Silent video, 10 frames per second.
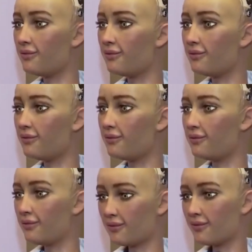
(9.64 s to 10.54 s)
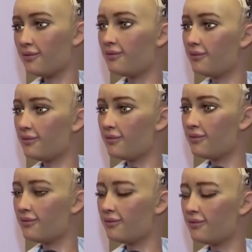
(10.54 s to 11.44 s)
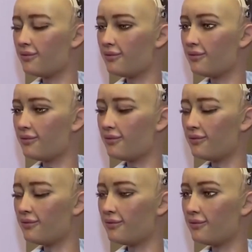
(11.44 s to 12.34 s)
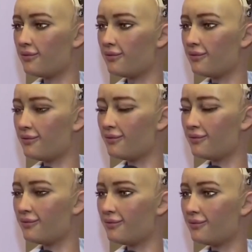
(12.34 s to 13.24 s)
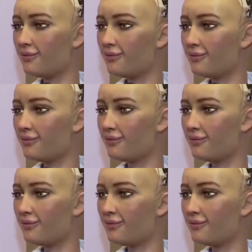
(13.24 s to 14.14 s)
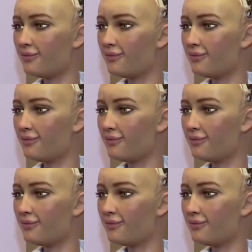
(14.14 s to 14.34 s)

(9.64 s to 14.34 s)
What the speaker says: No one is speaking in this clip.